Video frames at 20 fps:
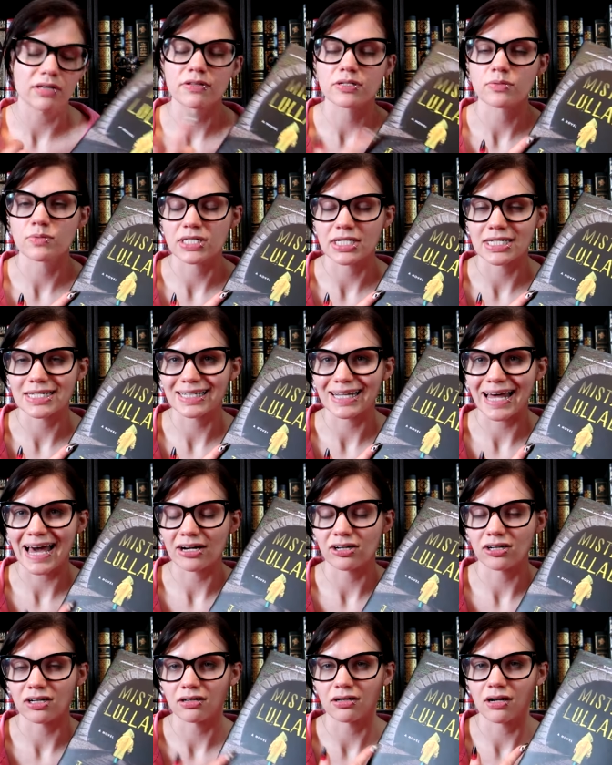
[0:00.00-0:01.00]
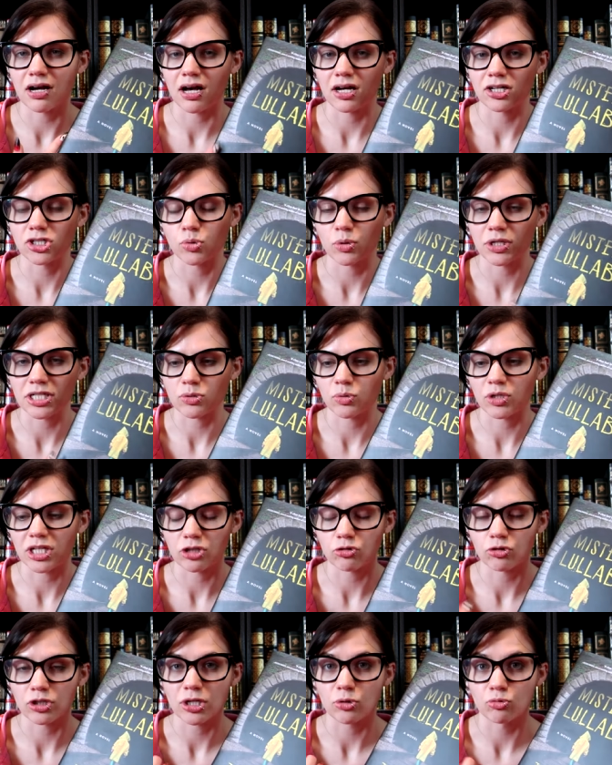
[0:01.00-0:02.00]
This was his latter uh,
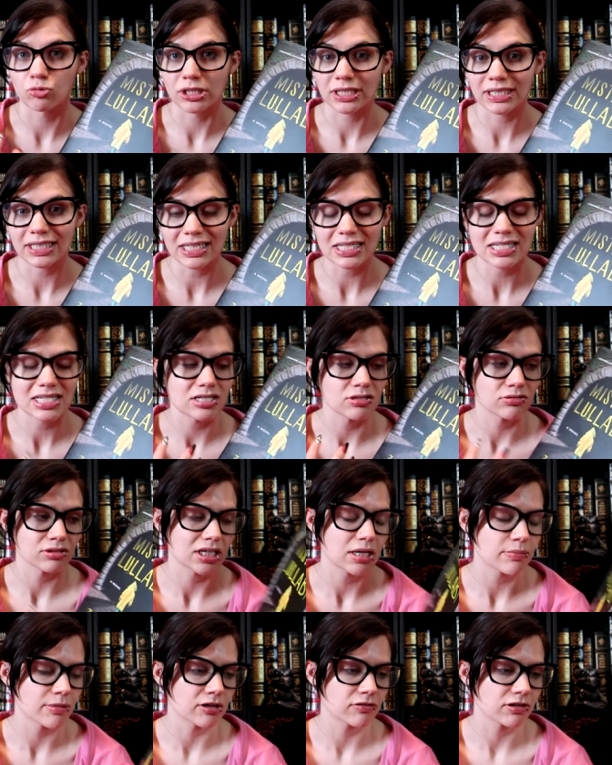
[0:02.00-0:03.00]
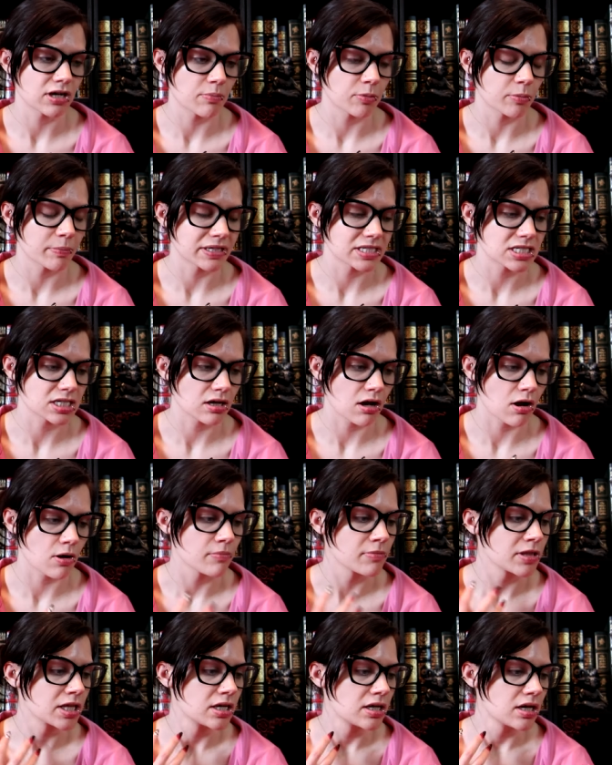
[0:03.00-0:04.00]
2023 release. This only came out a couple months ago.